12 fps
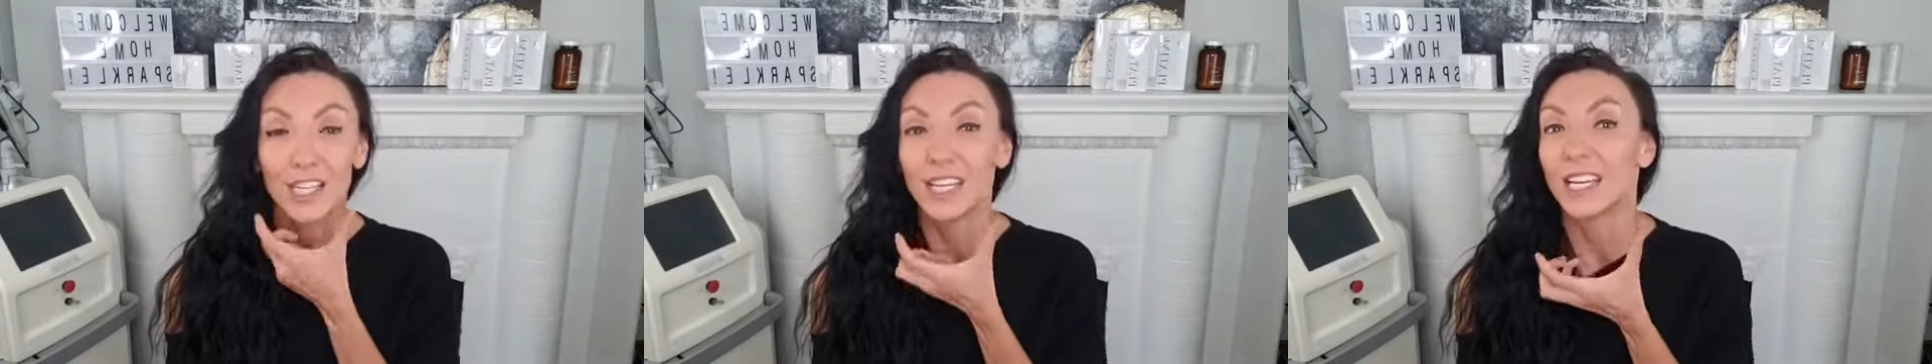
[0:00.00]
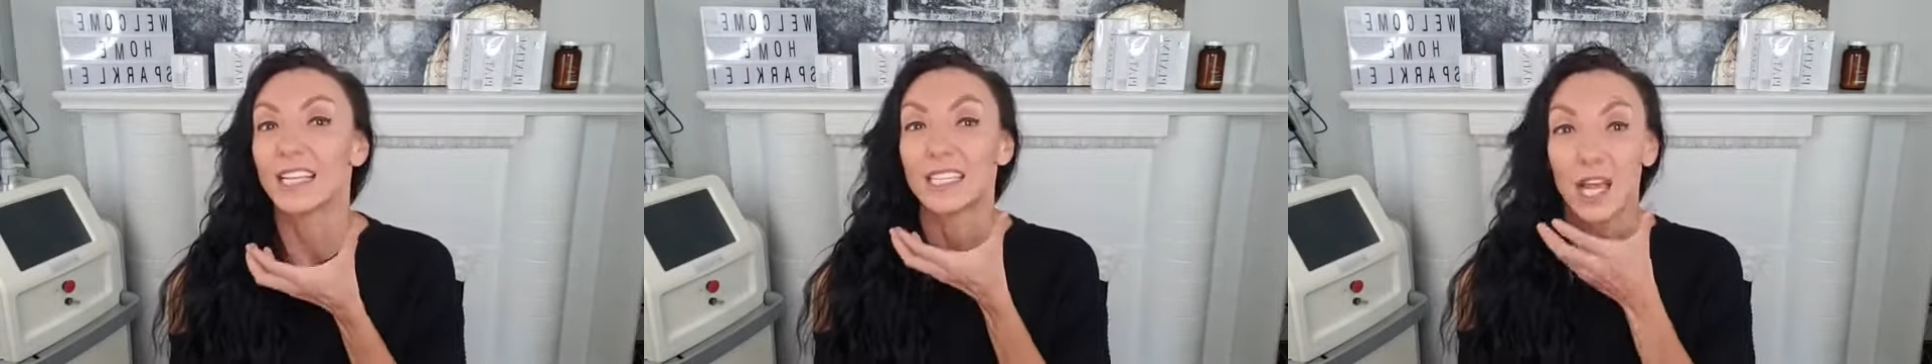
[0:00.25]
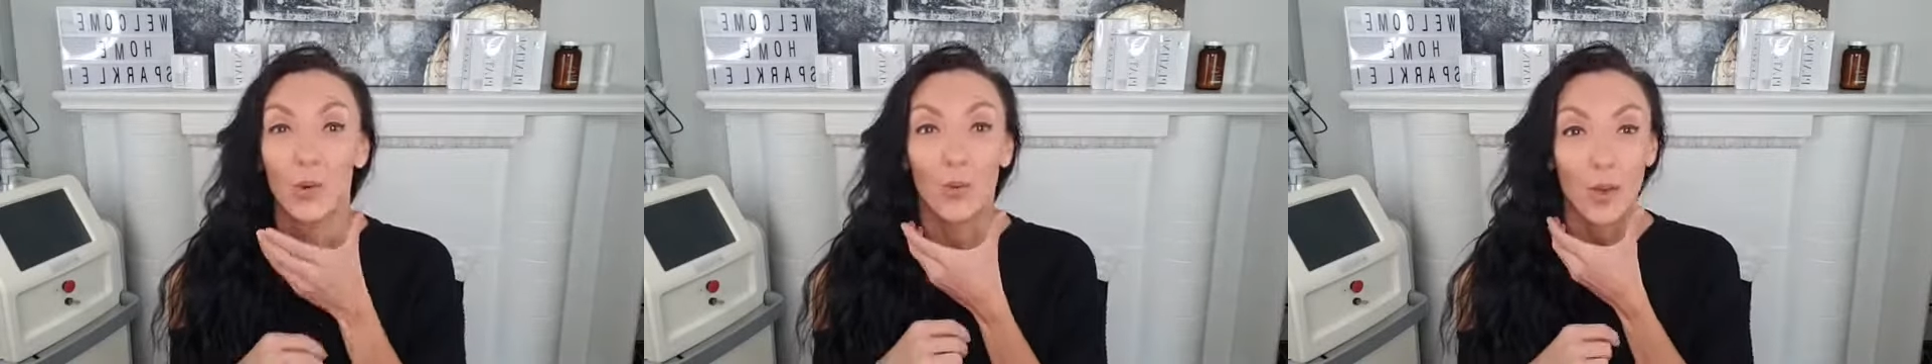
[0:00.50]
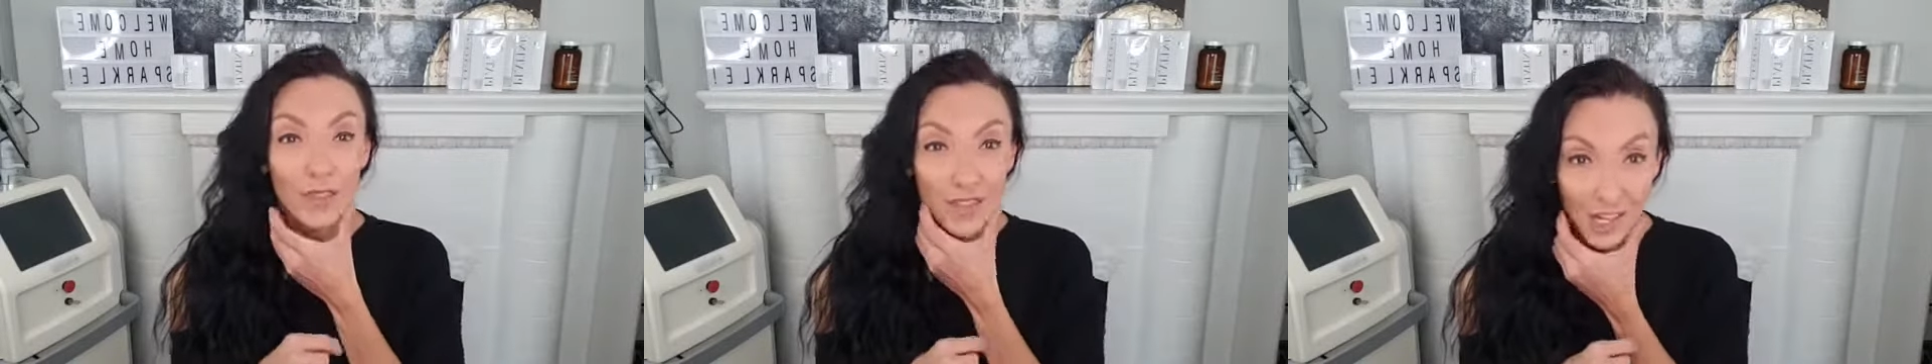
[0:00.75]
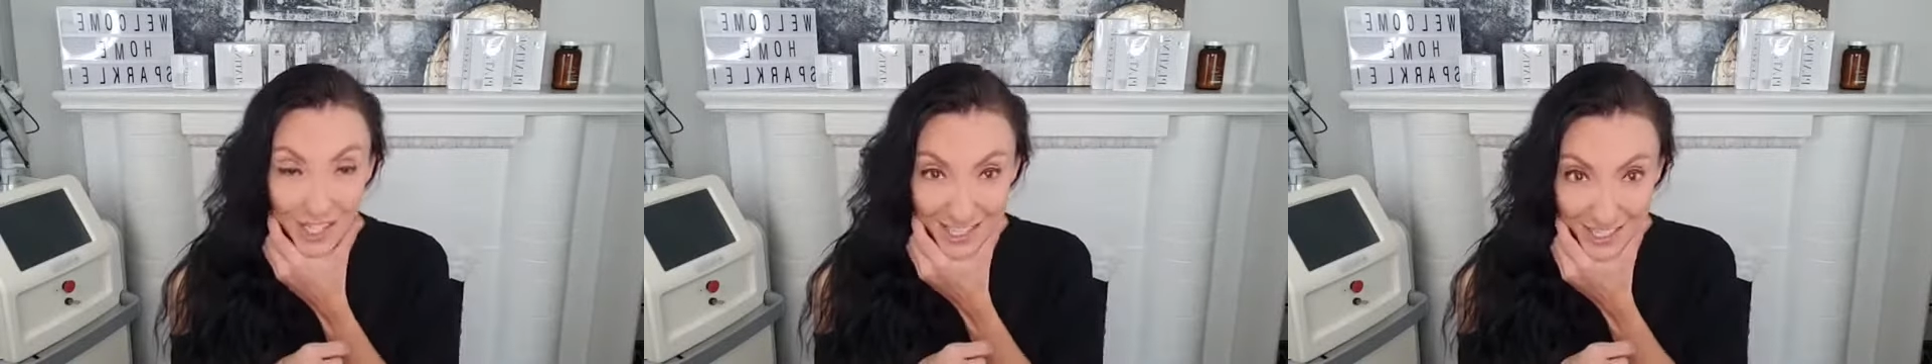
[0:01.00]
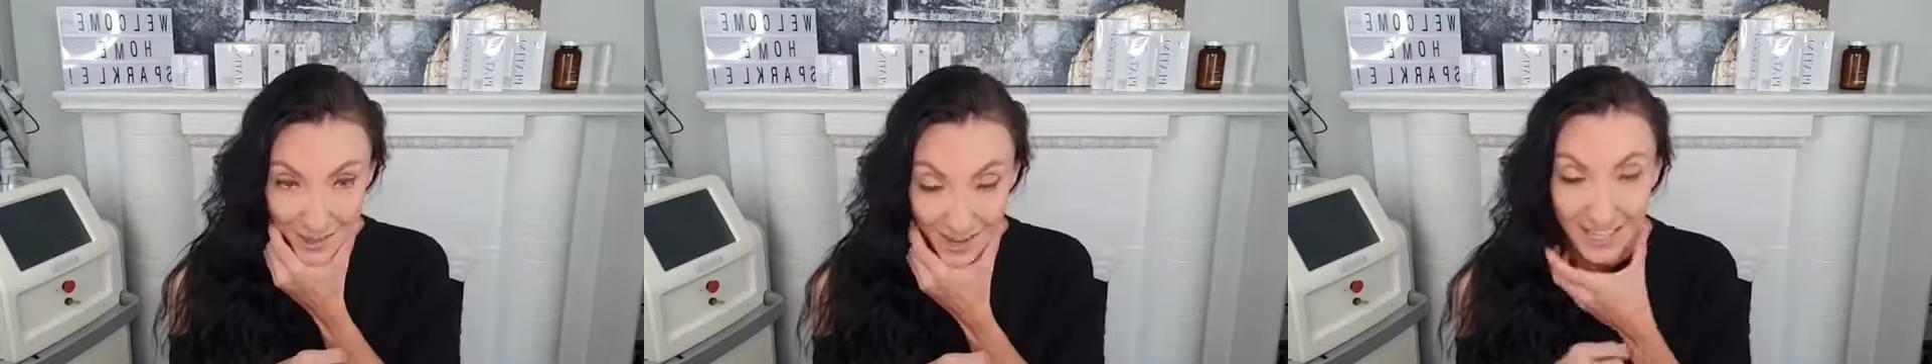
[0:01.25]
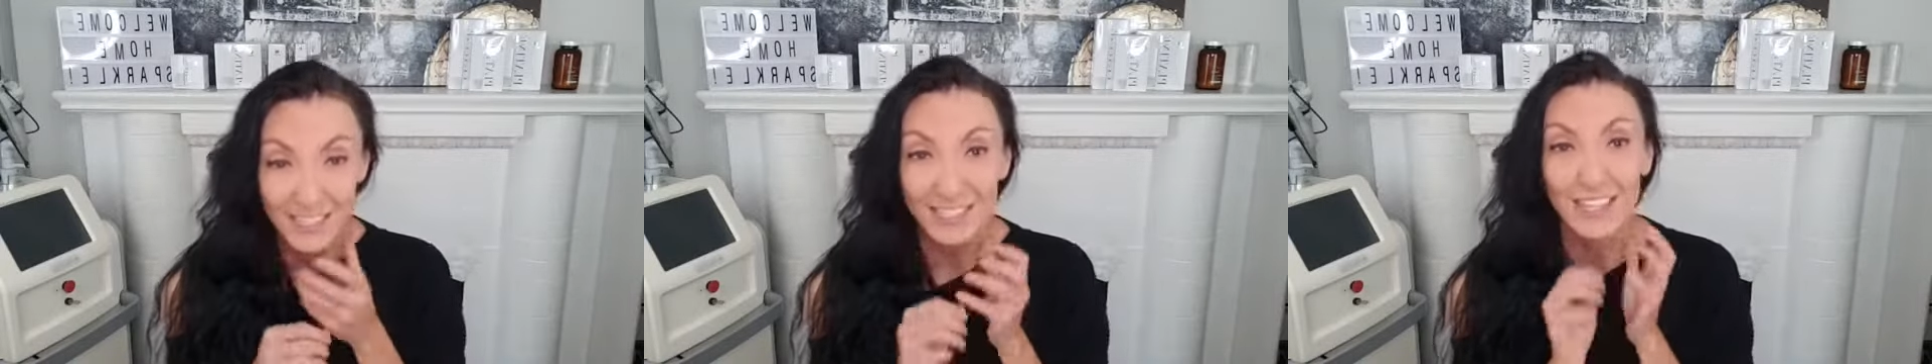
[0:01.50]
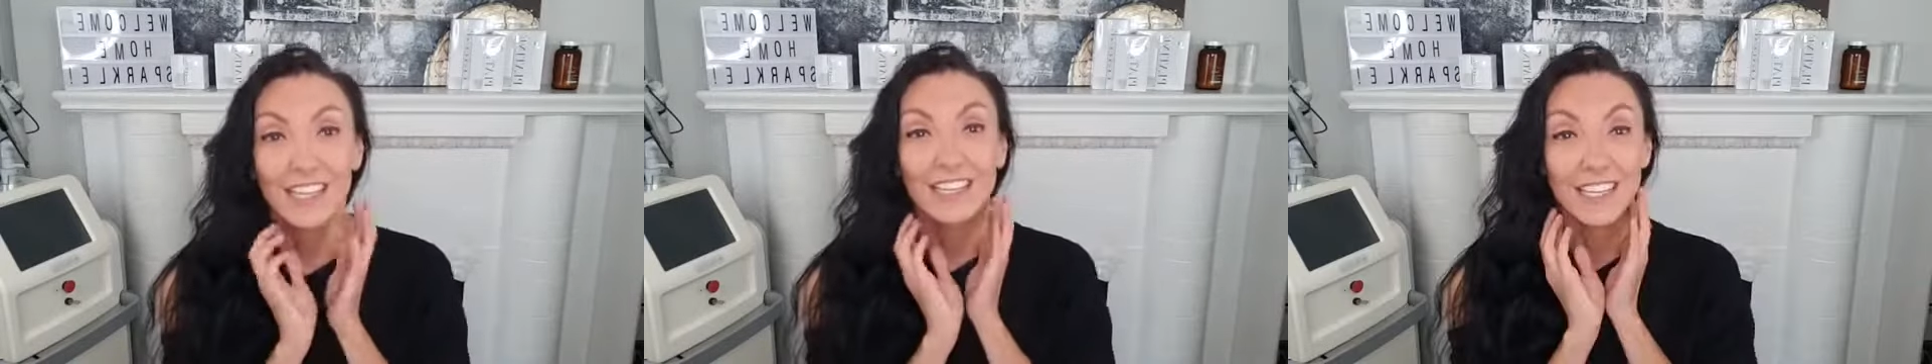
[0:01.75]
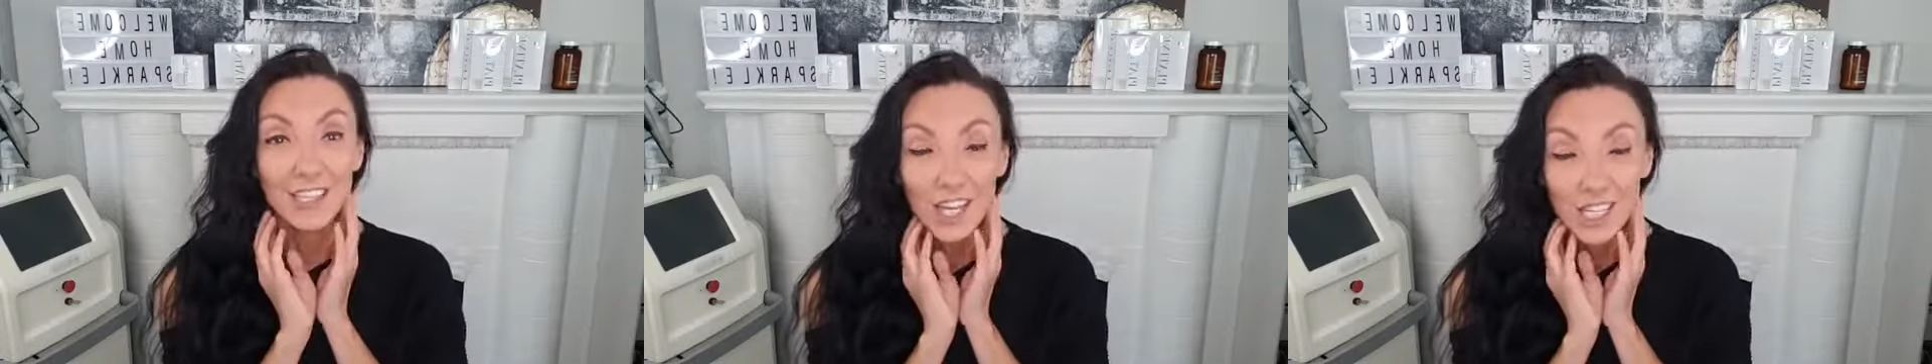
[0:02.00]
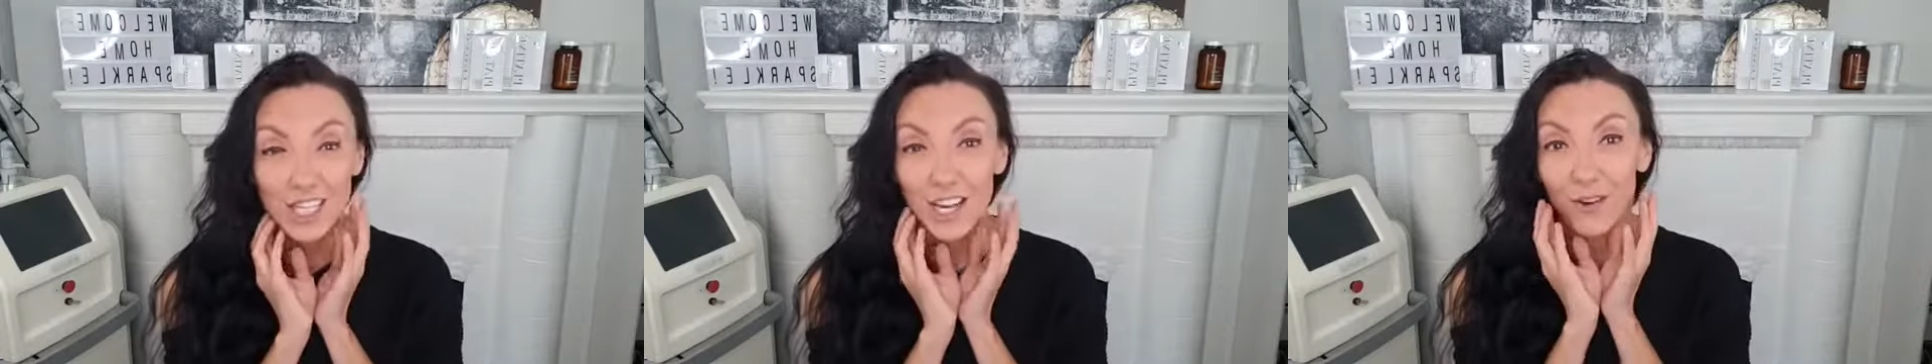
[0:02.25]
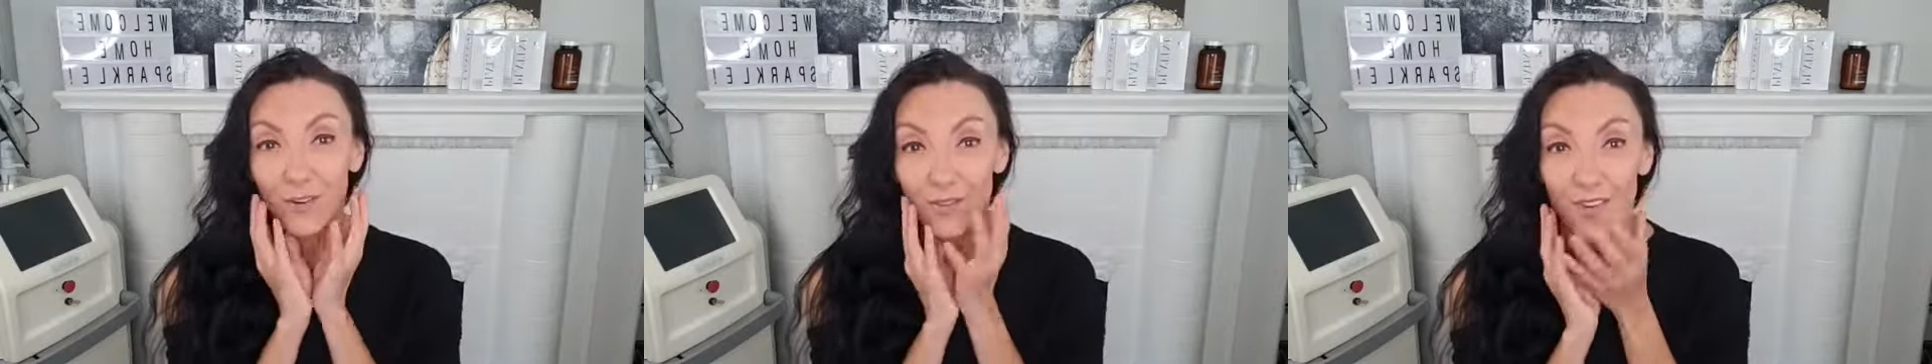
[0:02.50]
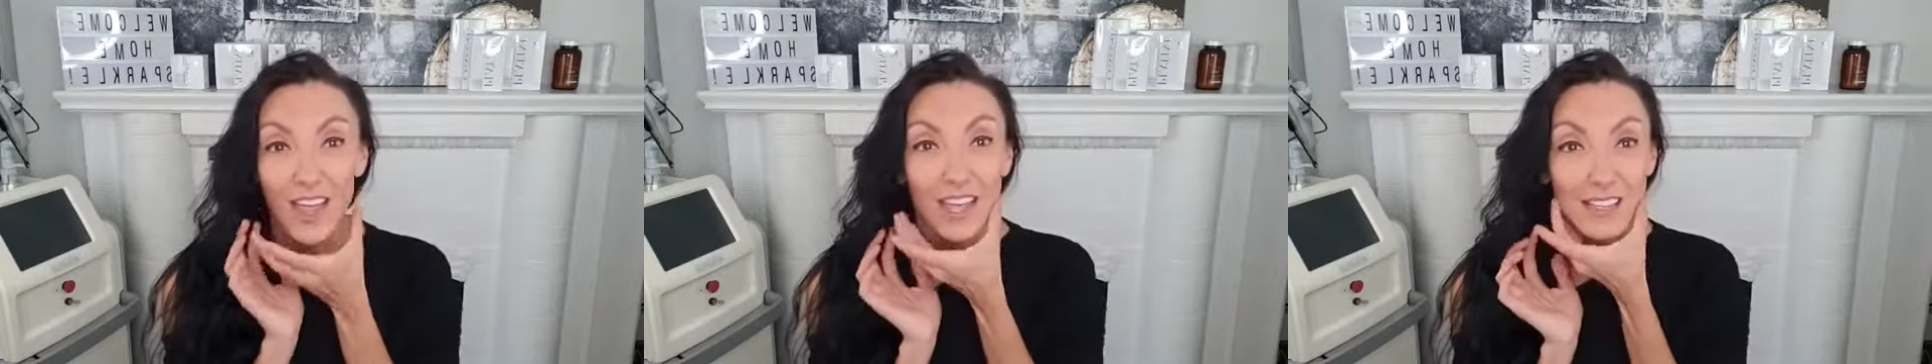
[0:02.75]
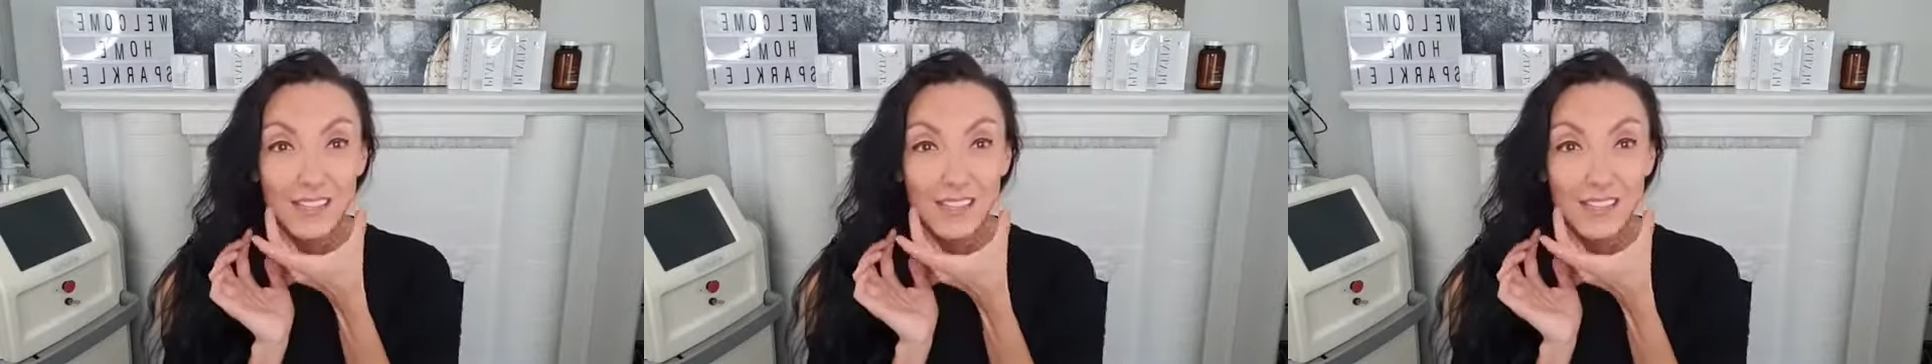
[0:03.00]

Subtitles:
it's like when they're stressed, they touch their face.